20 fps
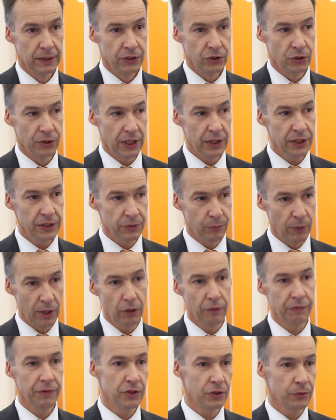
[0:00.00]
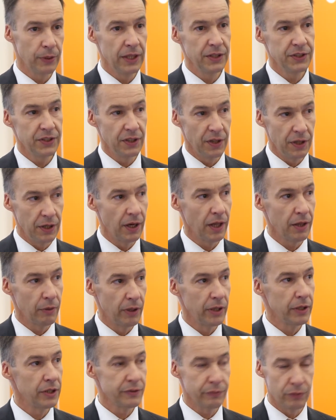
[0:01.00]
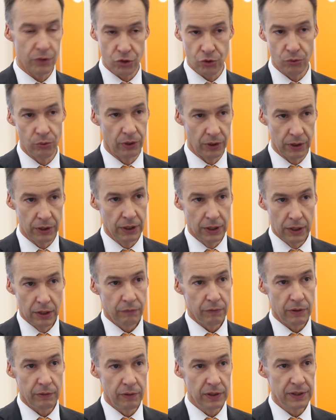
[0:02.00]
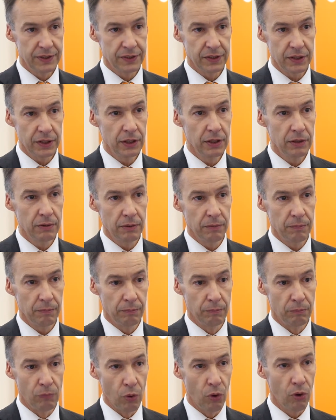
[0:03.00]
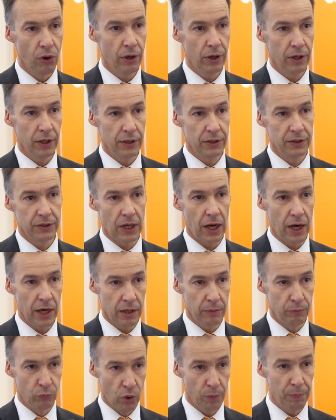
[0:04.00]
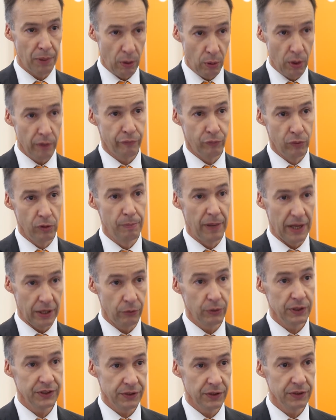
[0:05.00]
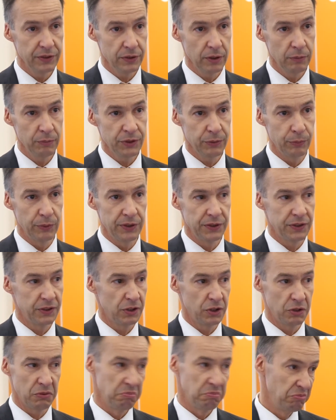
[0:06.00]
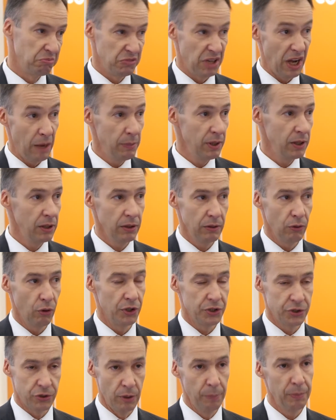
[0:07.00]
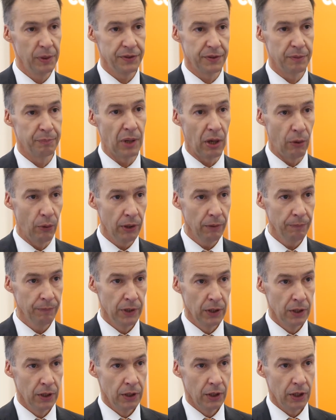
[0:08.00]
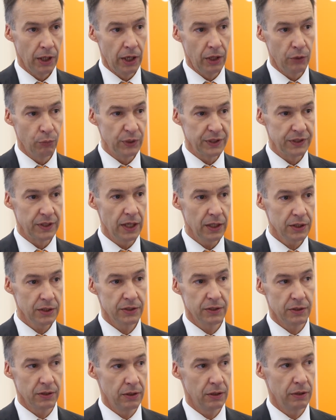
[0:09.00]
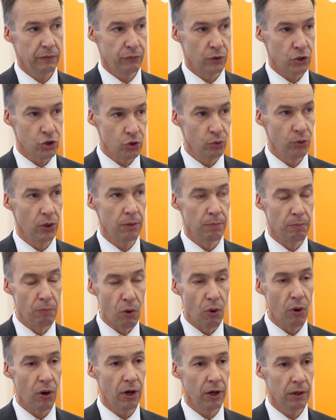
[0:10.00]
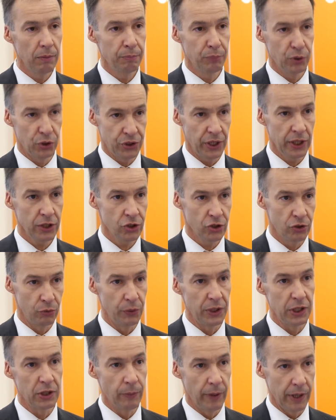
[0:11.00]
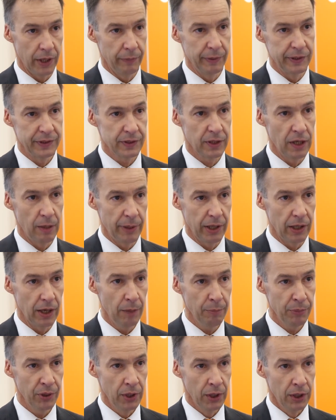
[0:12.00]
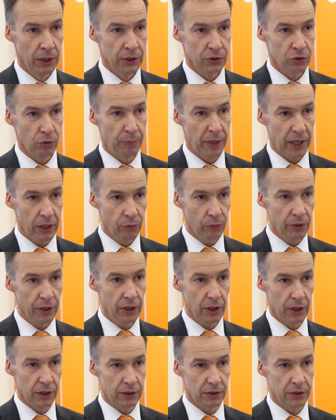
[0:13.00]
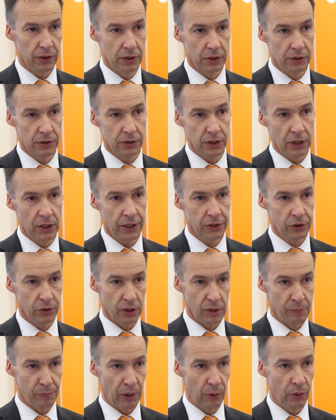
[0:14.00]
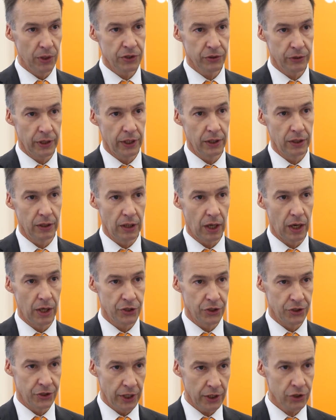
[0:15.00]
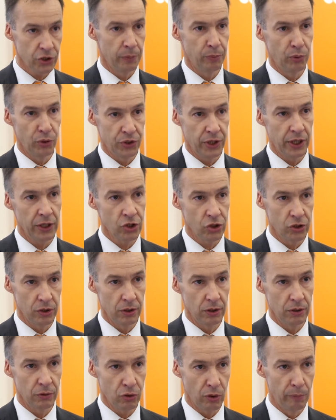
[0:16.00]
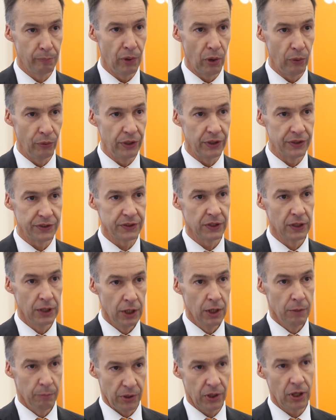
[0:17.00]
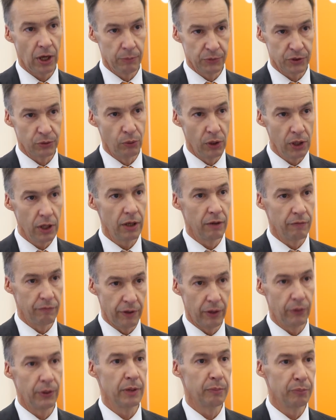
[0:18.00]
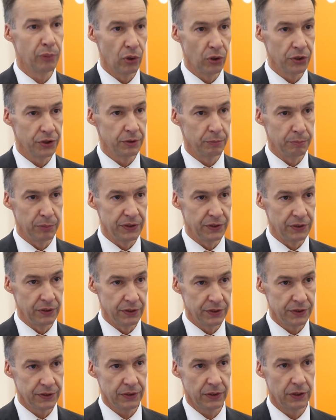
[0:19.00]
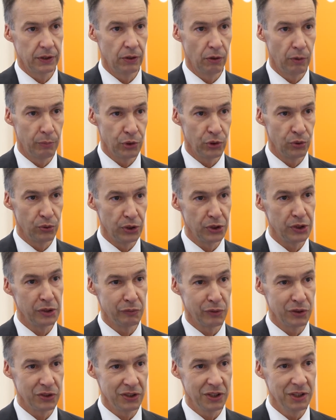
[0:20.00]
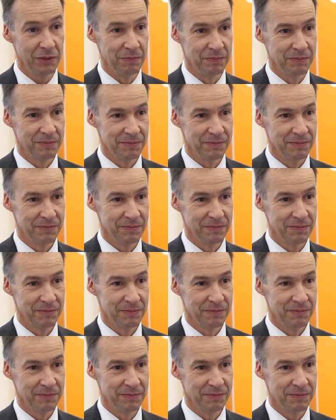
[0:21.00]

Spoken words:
So that is one of the trends, and another one is for sure we will see more and more powerful battery systems with double or triple the power, and with that for sure more protection requirements coming up. So battery and electrical powertrain architecture protection components becomes really a very important business opportunity for TE.